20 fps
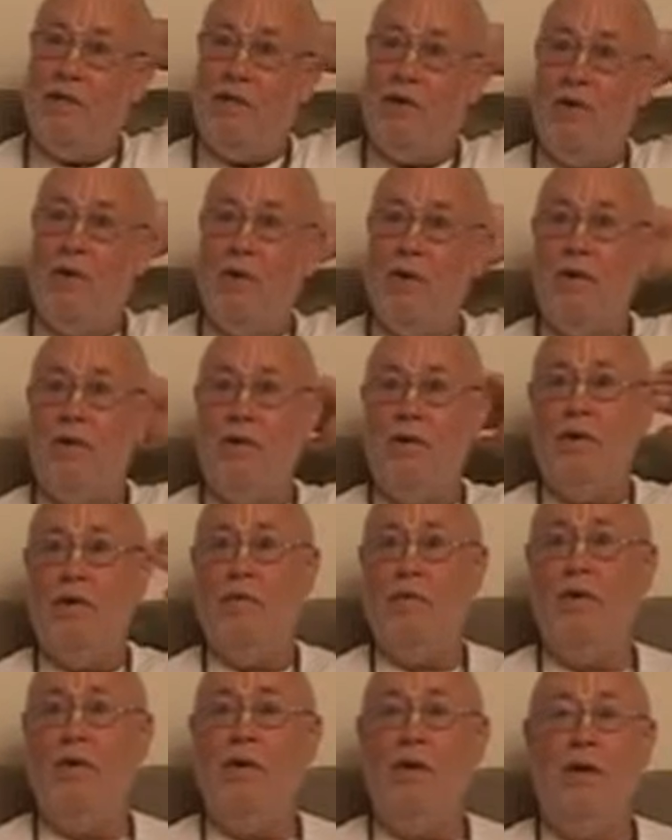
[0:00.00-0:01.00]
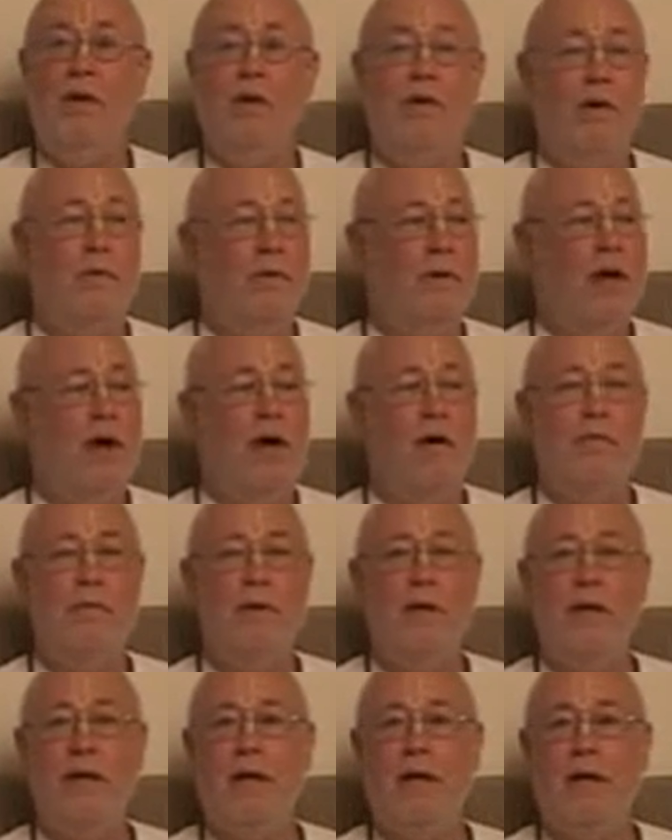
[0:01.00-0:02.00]
escort or without
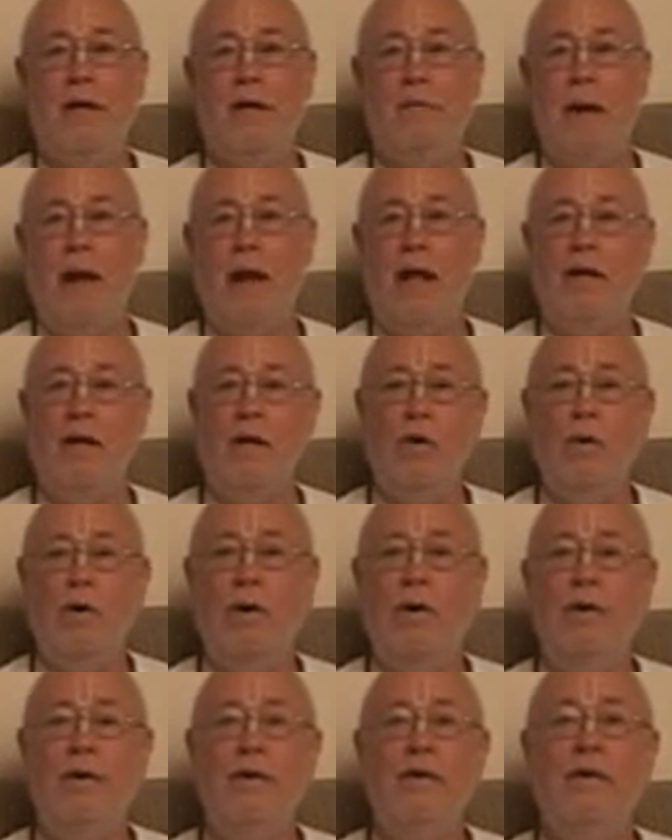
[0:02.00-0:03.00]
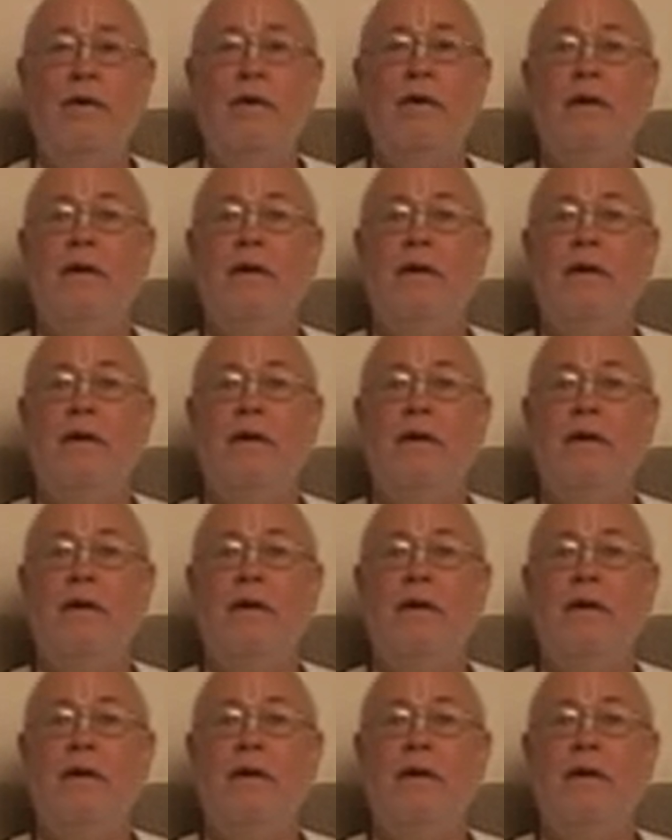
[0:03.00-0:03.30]
being in a palanquin,